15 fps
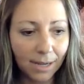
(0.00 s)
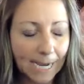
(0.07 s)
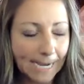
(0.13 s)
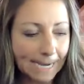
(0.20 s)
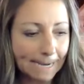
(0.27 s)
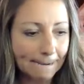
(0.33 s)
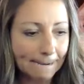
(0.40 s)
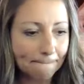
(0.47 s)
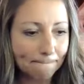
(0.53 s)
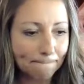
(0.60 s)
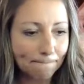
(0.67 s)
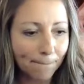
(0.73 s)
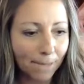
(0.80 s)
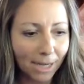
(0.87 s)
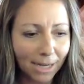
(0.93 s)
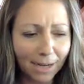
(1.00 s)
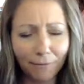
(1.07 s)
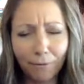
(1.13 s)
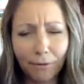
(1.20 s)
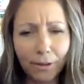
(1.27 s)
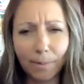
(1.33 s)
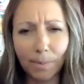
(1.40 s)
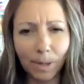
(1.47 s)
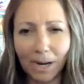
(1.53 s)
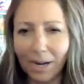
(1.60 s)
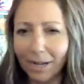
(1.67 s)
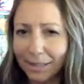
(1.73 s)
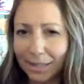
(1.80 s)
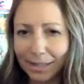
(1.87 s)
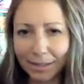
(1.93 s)
I didn't fully
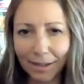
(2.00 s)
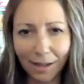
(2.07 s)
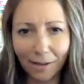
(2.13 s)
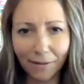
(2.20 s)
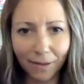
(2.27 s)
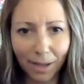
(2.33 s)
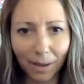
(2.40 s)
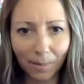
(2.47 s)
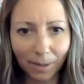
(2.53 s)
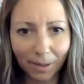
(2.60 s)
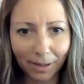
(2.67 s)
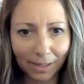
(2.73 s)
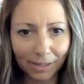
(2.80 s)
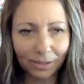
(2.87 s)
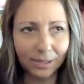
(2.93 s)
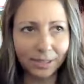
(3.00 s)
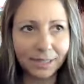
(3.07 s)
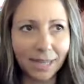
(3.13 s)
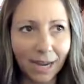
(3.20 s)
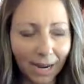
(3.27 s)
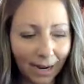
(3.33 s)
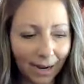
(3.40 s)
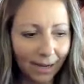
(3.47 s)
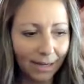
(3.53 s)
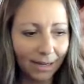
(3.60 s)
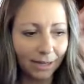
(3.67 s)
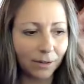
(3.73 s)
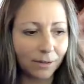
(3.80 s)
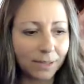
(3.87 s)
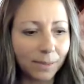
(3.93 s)
process all of it, but let's just say,
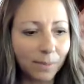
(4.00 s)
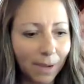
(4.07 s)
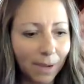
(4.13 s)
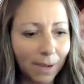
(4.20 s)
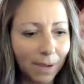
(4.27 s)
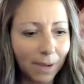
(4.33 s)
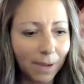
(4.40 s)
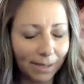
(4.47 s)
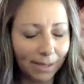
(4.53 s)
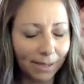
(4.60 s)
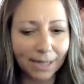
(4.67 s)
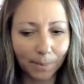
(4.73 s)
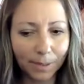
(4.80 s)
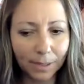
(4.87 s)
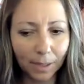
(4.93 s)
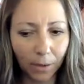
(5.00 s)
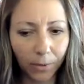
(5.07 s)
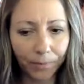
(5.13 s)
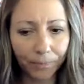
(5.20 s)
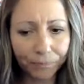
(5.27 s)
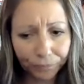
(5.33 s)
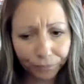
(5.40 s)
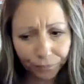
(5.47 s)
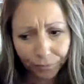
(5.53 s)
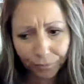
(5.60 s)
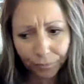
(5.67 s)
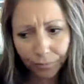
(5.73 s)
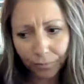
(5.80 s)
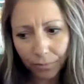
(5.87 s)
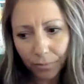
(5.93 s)
it's baby steps. So
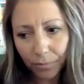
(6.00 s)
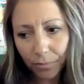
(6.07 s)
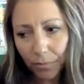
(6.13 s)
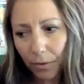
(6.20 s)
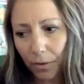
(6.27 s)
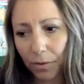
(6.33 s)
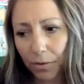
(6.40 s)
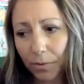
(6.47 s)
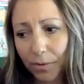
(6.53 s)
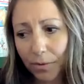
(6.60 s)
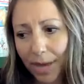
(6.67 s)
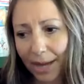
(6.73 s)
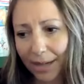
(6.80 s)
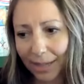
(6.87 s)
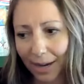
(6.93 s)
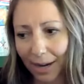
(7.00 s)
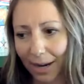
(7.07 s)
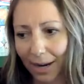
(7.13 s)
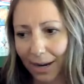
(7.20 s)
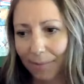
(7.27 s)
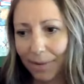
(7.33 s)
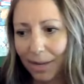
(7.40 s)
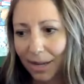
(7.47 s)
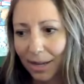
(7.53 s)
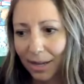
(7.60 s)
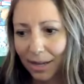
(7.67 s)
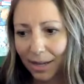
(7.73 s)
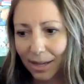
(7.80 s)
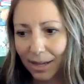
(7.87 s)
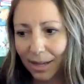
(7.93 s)
through that time,
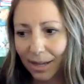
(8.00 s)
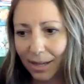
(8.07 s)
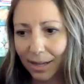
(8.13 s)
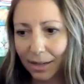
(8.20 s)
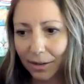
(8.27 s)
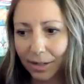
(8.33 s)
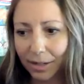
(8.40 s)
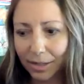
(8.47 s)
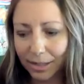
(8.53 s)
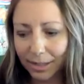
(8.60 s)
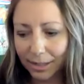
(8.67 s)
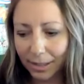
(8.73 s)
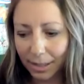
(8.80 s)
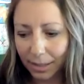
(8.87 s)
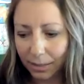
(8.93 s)
I just